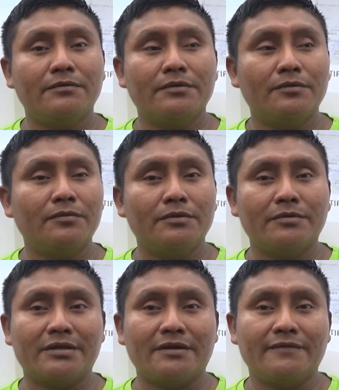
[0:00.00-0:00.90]
who
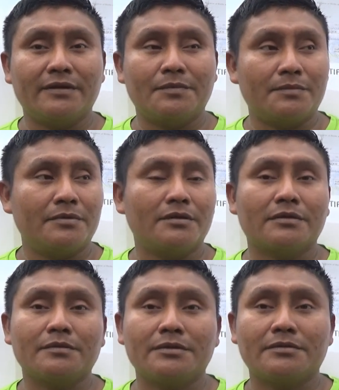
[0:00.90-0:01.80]
don't have their proper
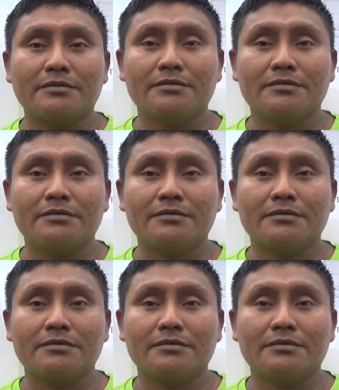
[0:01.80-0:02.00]
document.